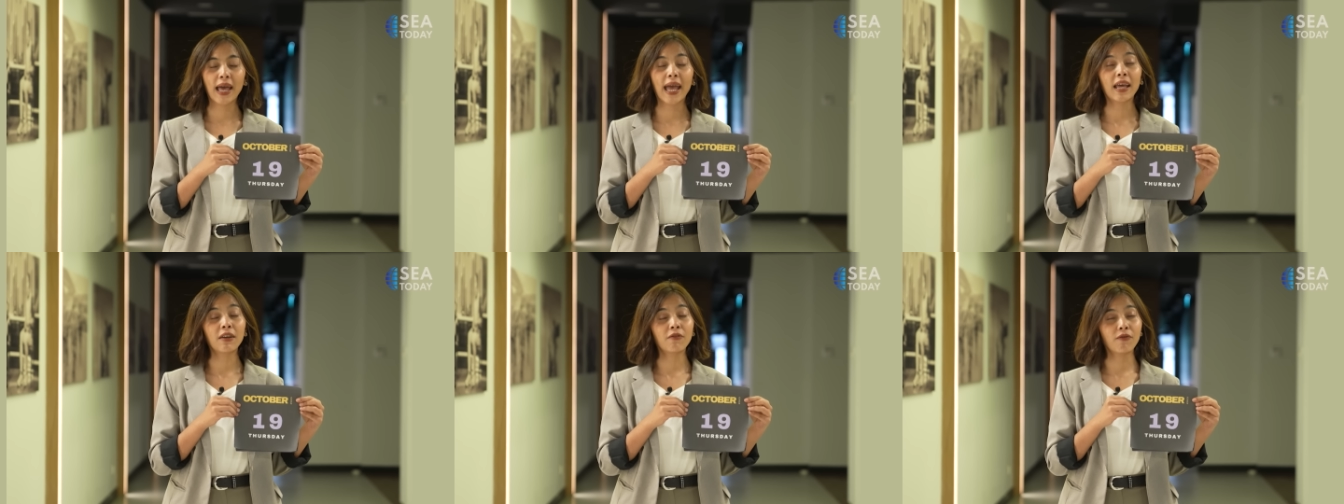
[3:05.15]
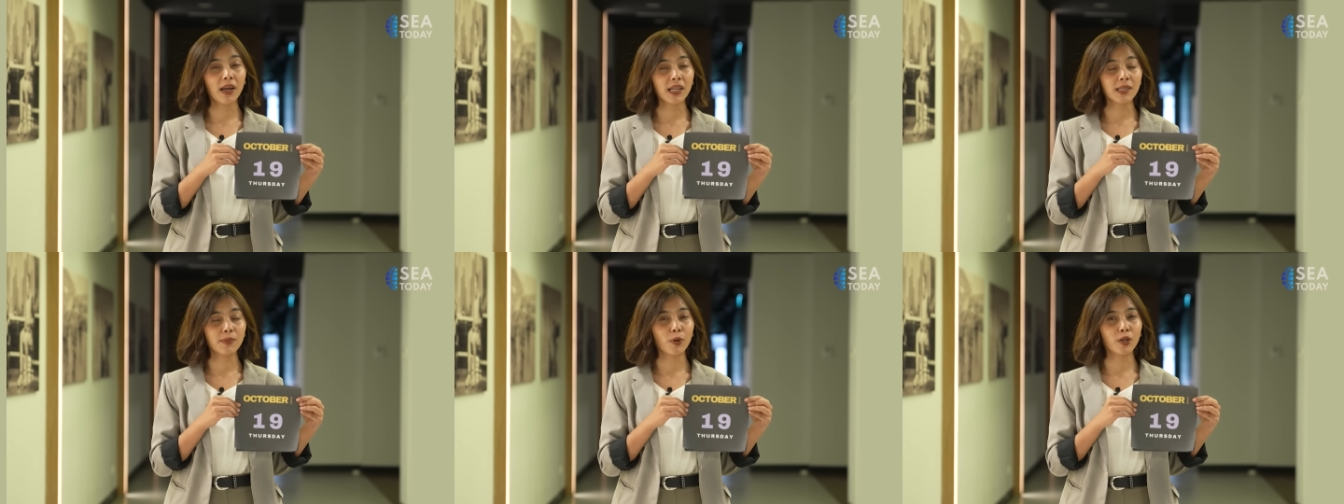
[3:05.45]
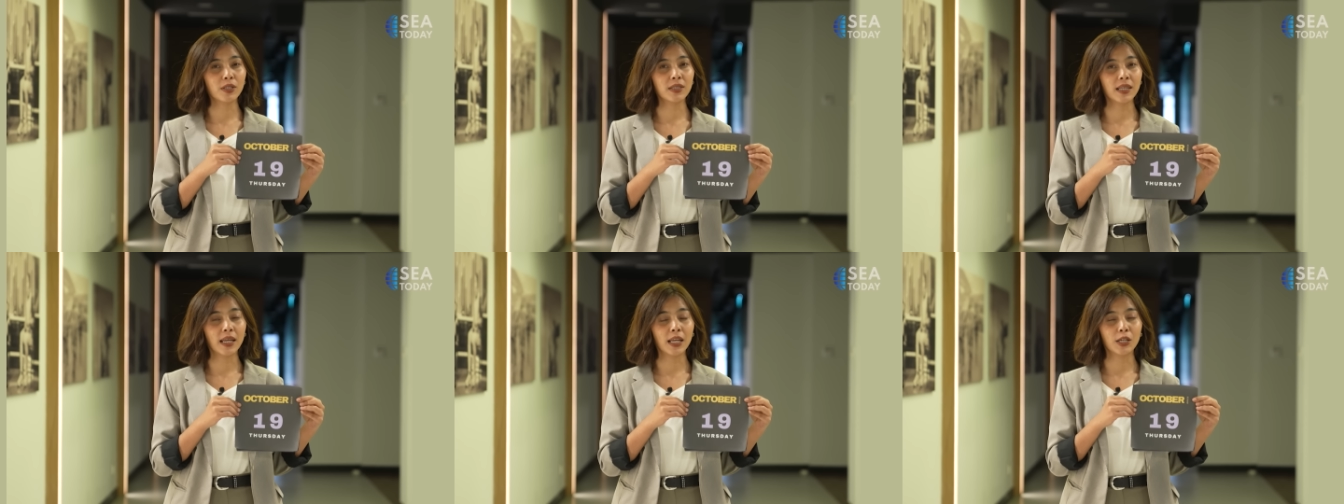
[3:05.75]
and vice
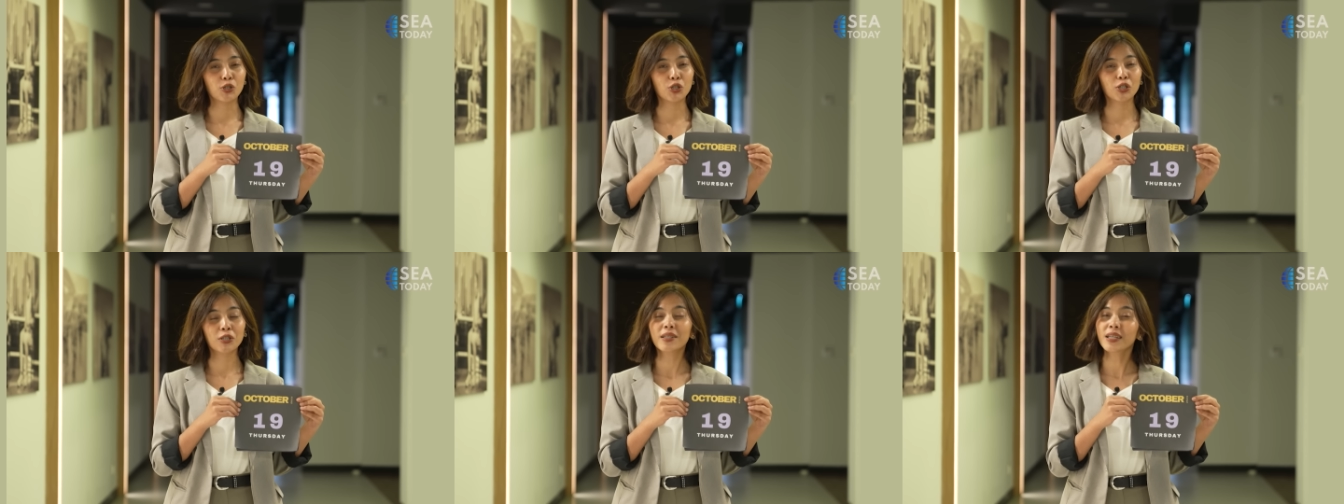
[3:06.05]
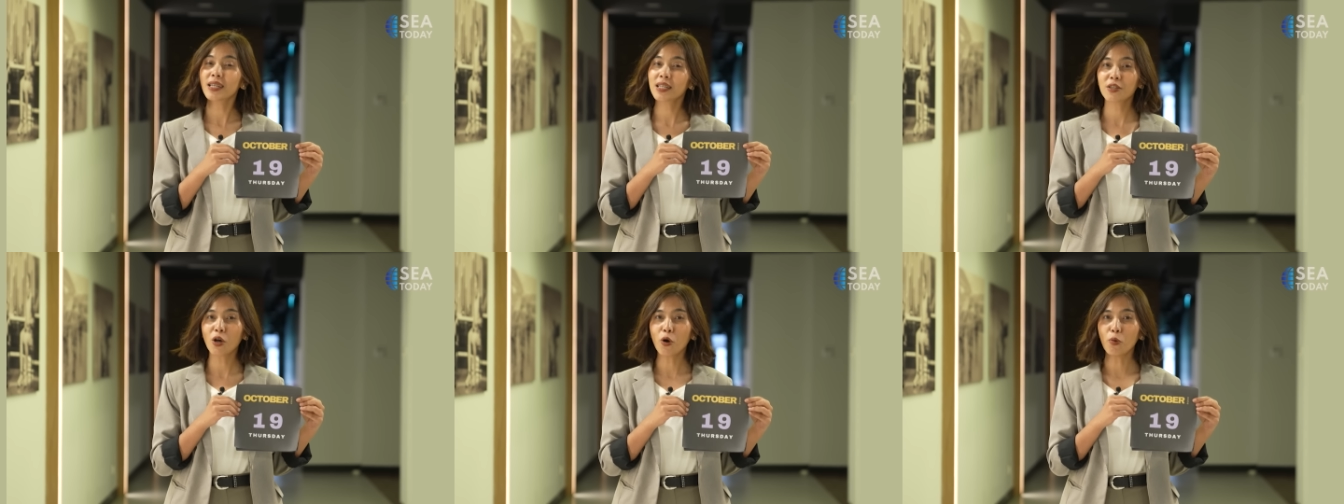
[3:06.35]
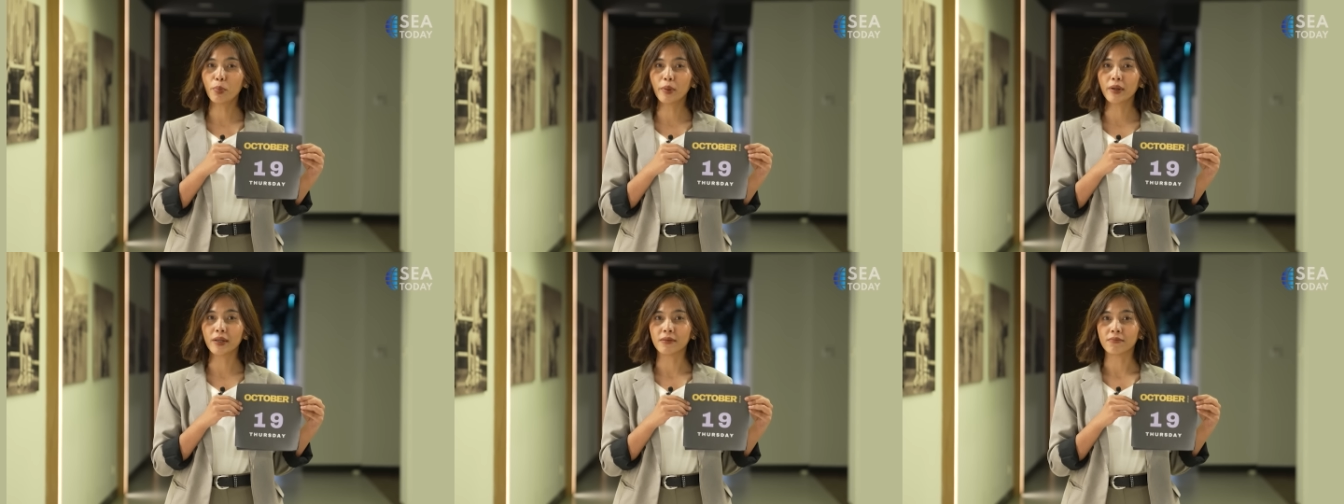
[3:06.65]
presidential is
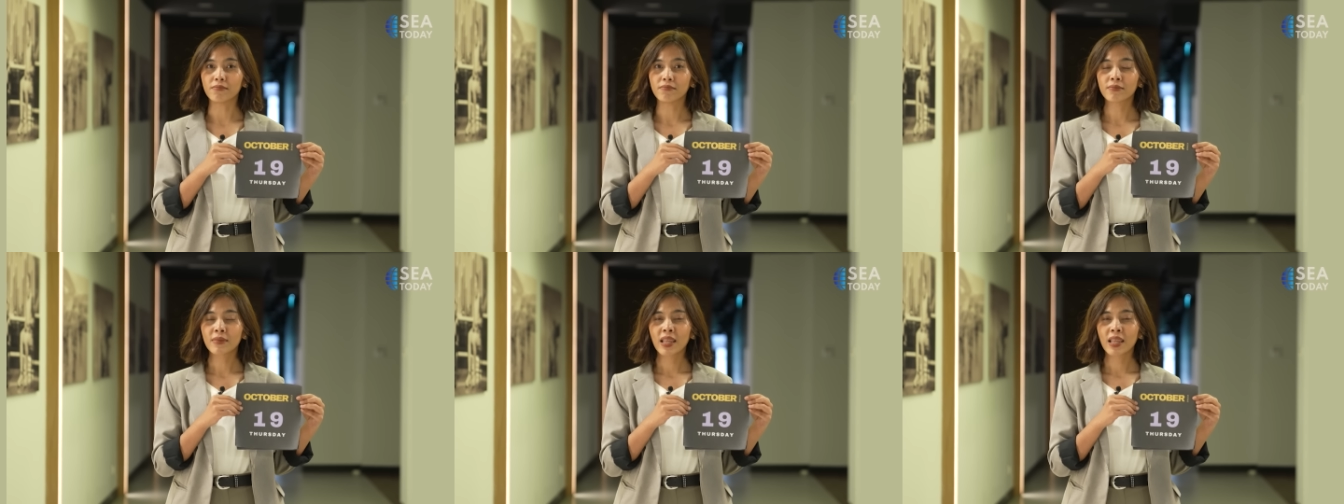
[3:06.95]
open.